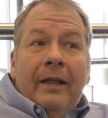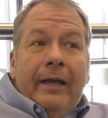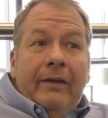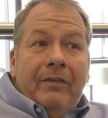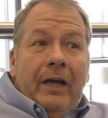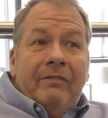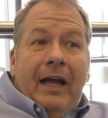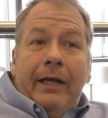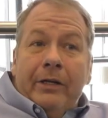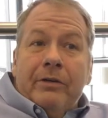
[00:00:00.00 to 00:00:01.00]
If I
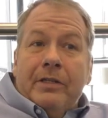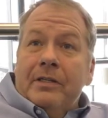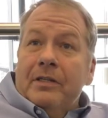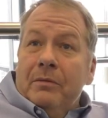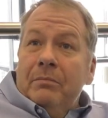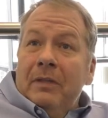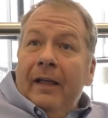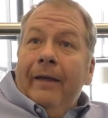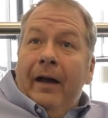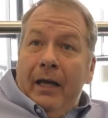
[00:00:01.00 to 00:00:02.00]
had a criticism,
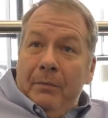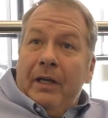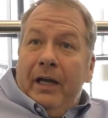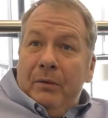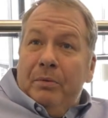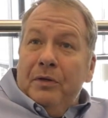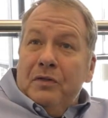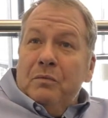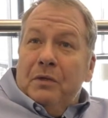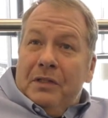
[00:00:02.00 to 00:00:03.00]
I am the kind of
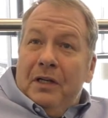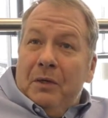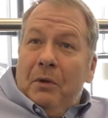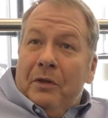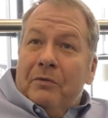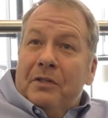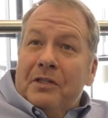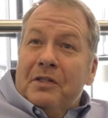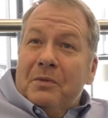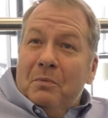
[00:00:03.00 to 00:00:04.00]
person that would tell you what the
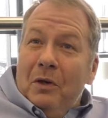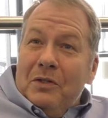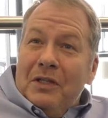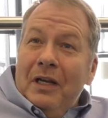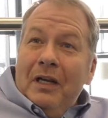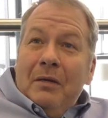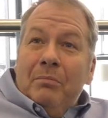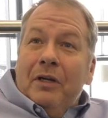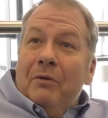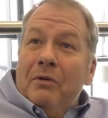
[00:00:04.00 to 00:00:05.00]
criticism was,
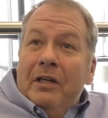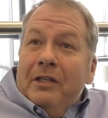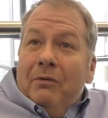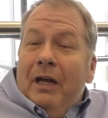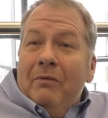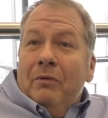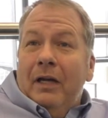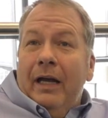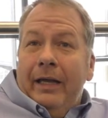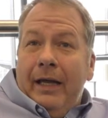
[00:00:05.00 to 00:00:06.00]
but I really don't have one.
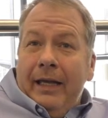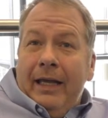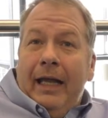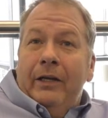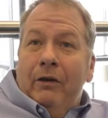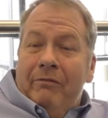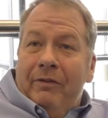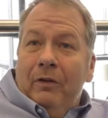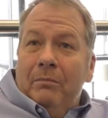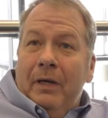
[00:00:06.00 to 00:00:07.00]
I cannot
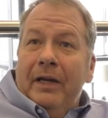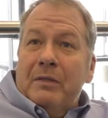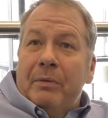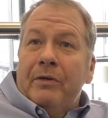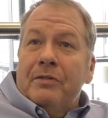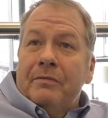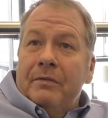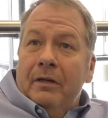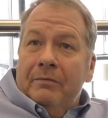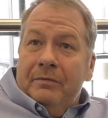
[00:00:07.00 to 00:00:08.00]
fault my experience
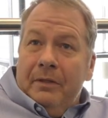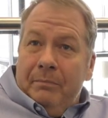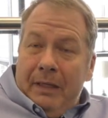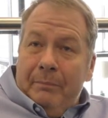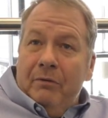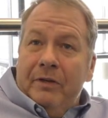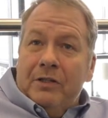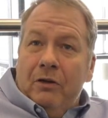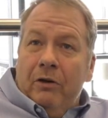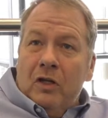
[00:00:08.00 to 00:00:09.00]
of the Blackpool
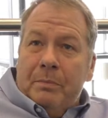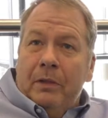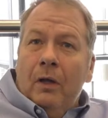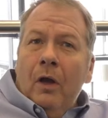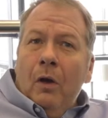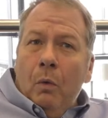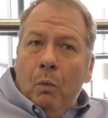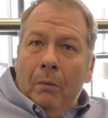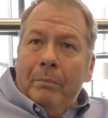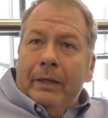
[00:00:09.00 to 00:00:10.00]
Victoria Hospital
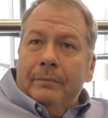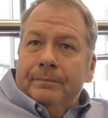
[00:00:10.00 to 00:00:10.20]
one bit.